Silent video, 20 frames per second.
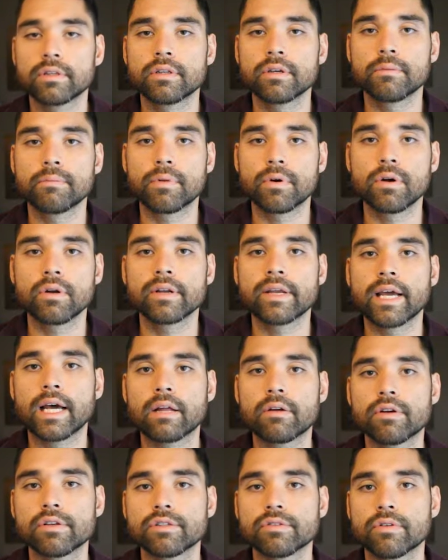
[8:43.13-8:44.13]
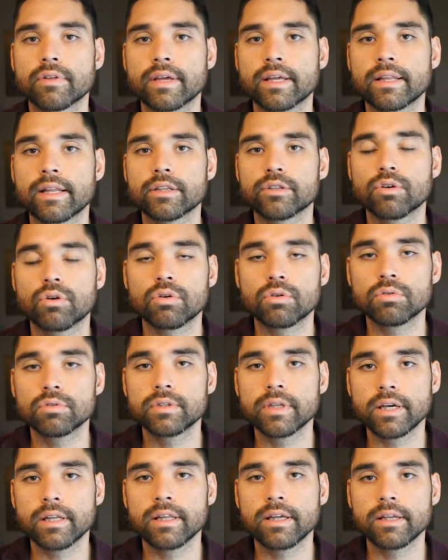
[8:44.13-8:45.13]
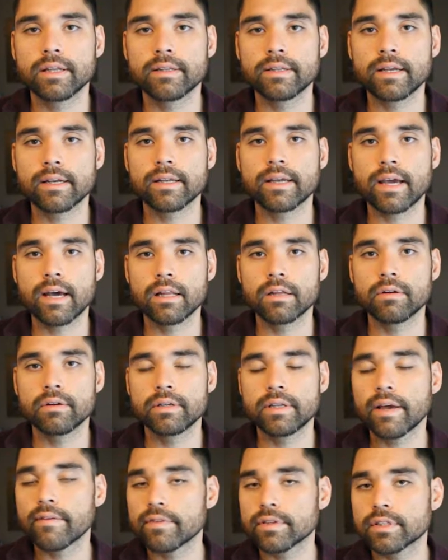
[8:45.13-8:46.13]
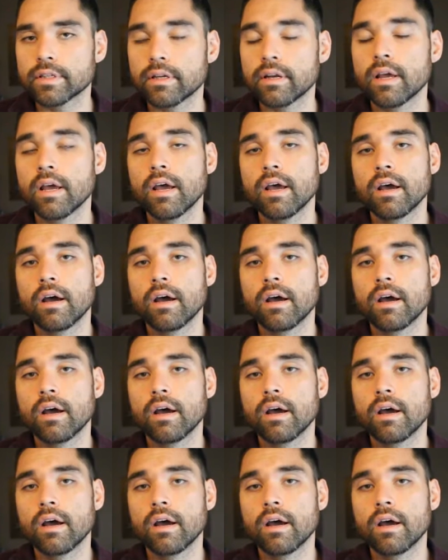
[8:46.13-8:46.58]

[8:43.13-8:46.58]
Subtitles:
to burn calories, to get that total daily net calorie deficit,